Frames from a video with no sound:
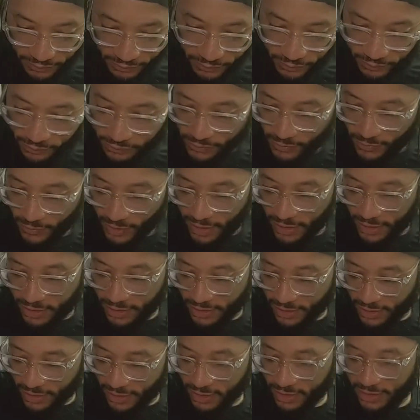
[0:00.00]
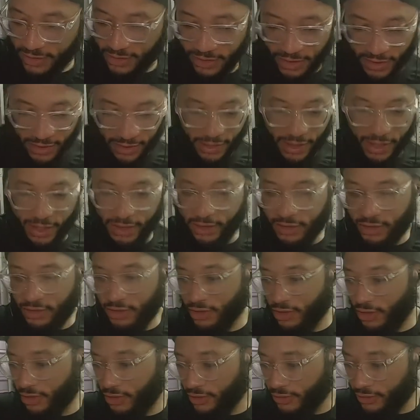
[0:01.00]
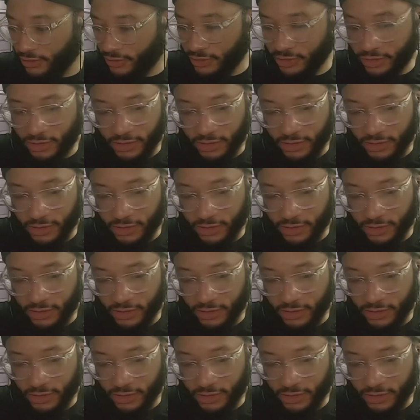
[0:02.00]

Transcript: And it's just gonna sit like so.